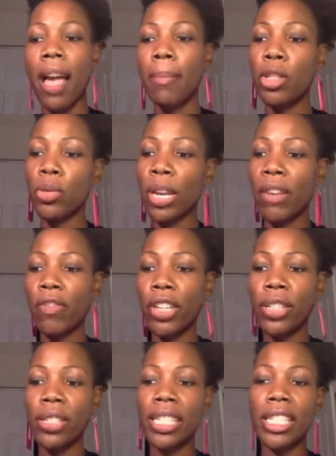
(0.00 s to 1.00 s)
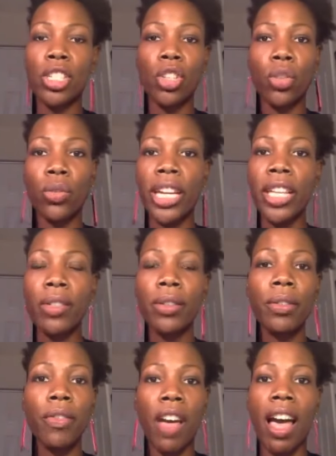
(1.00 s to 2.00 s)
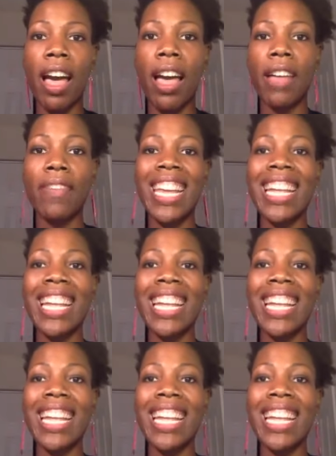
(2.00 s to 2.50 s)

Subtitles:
between verses 3 through 5,